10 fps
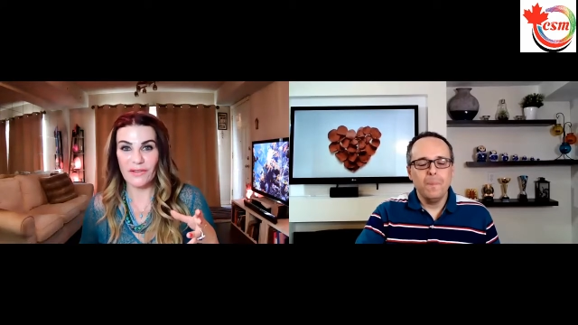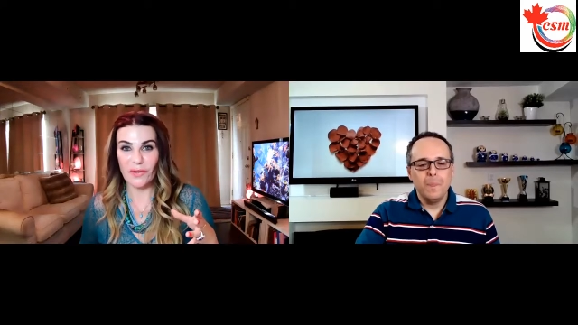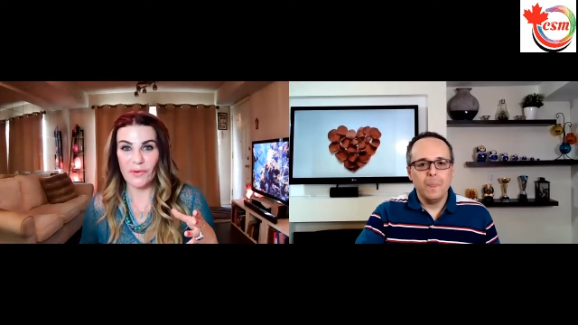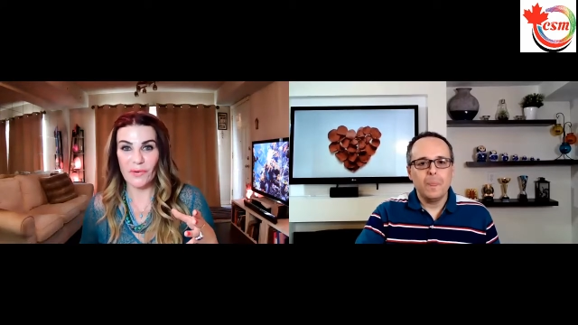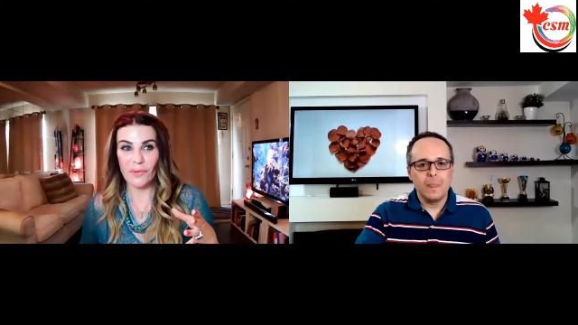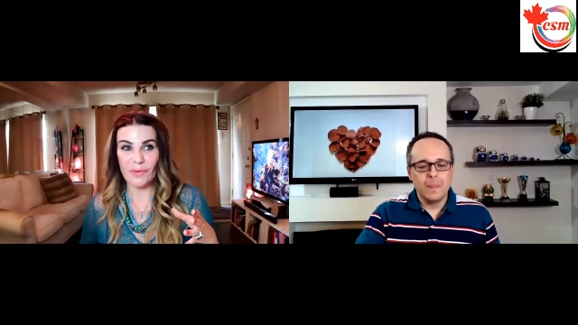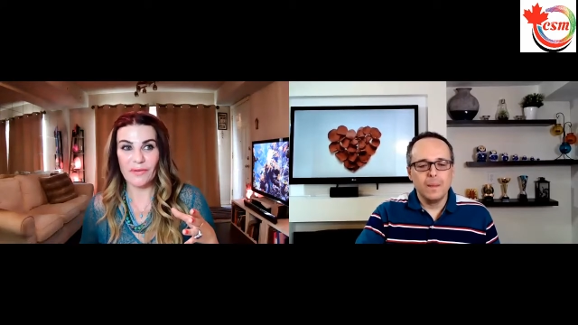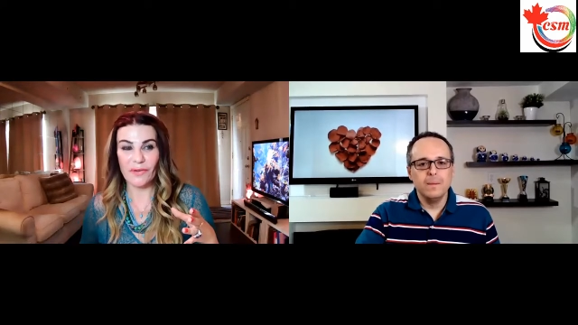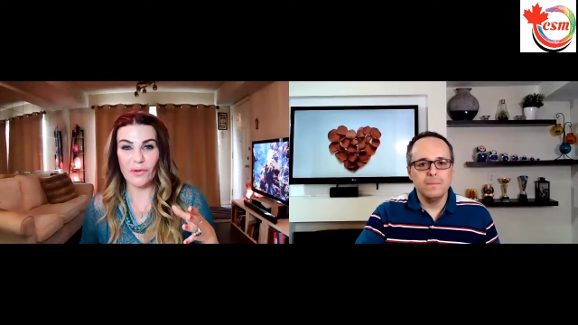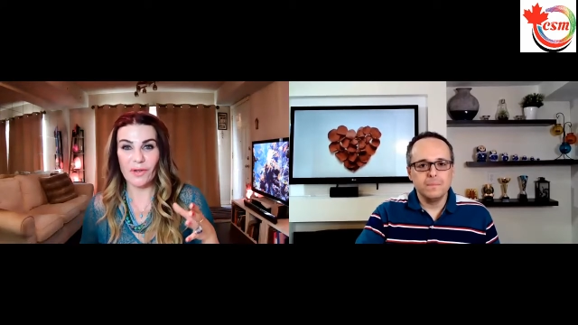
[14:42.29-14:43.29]
Speaker 1: So
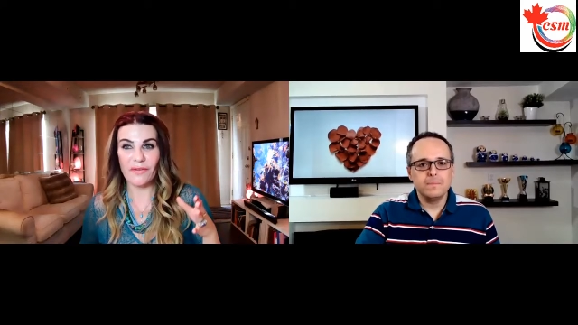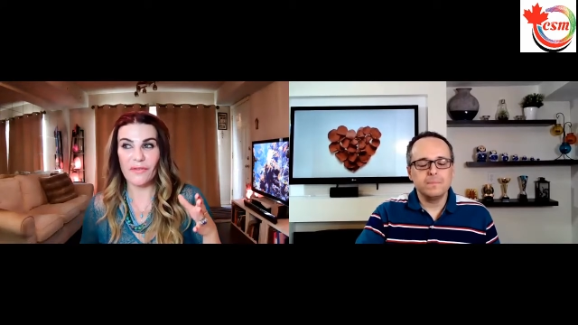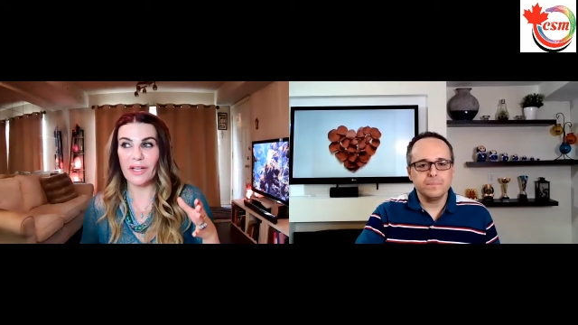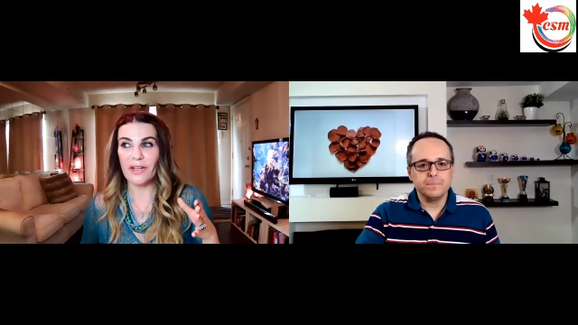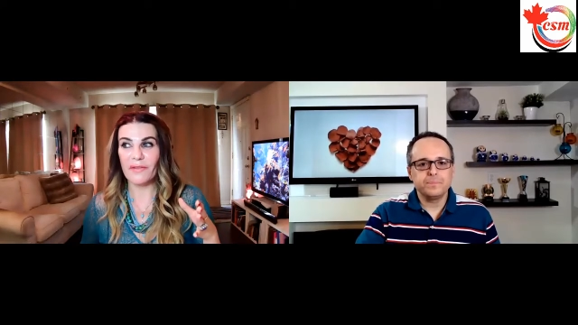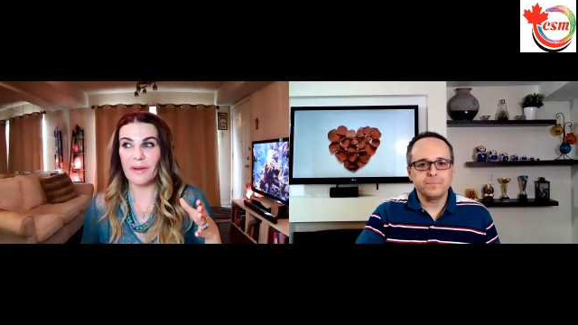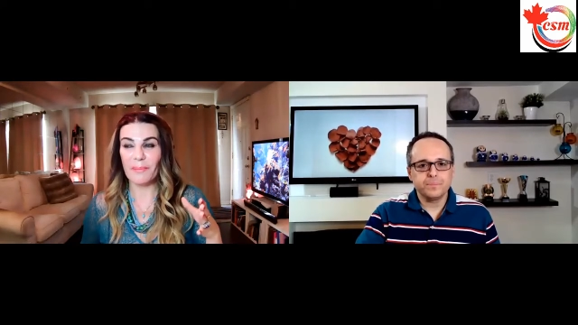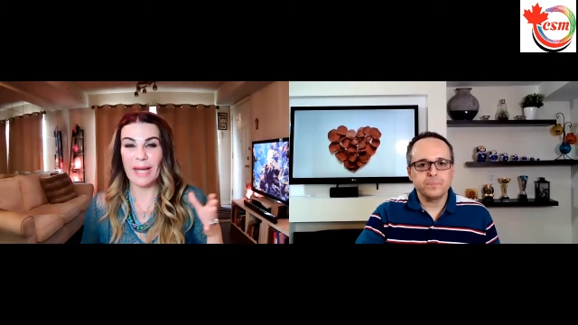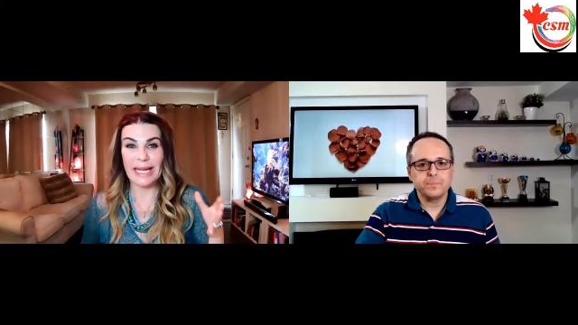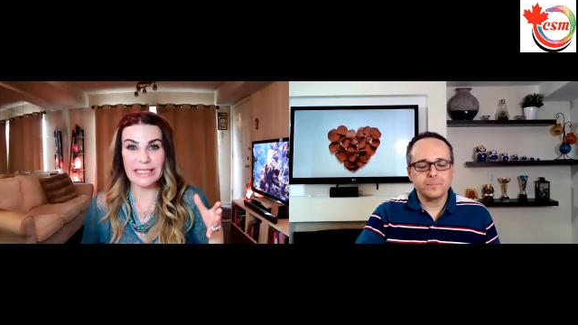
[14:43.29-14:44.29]
if you're afraid of
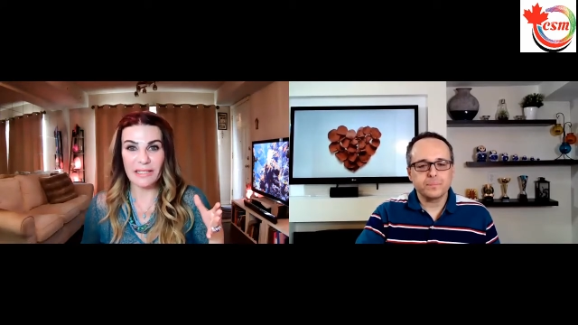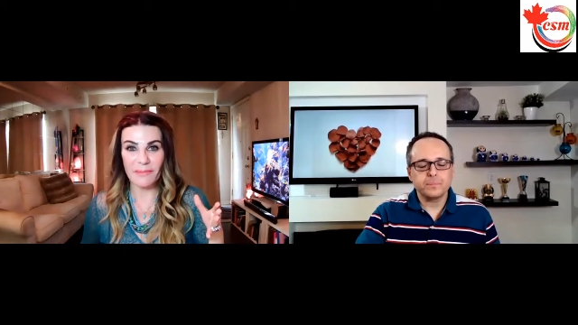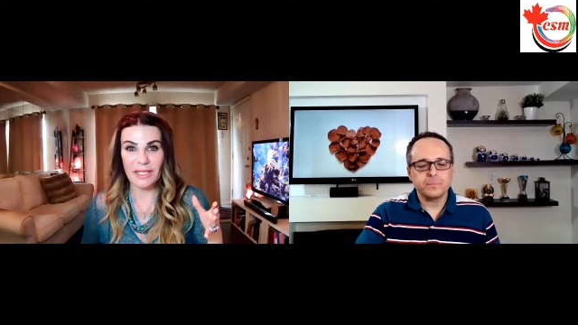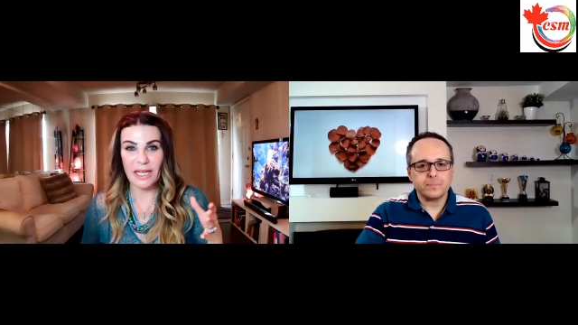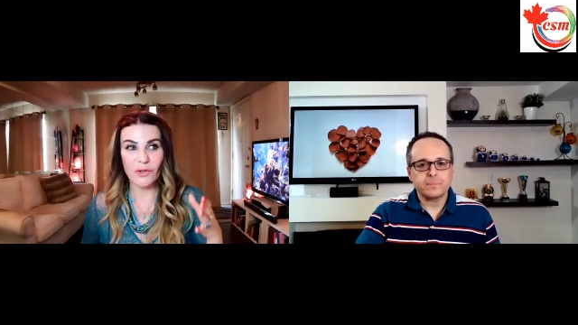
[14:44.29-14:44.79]
abandonment and you